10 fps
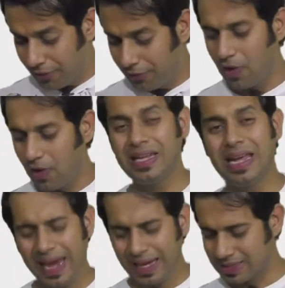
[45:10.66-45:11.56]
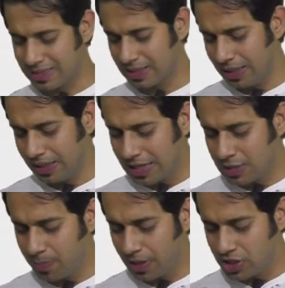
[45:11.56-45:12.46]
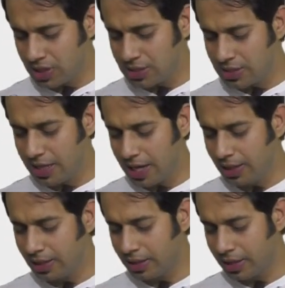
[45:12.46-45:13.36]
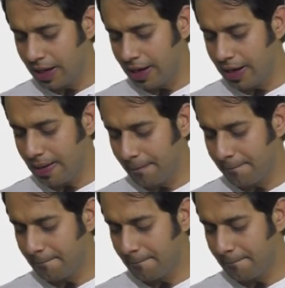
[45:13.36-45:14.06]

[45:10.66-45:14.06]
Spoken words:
for the X, it has purchased egg tray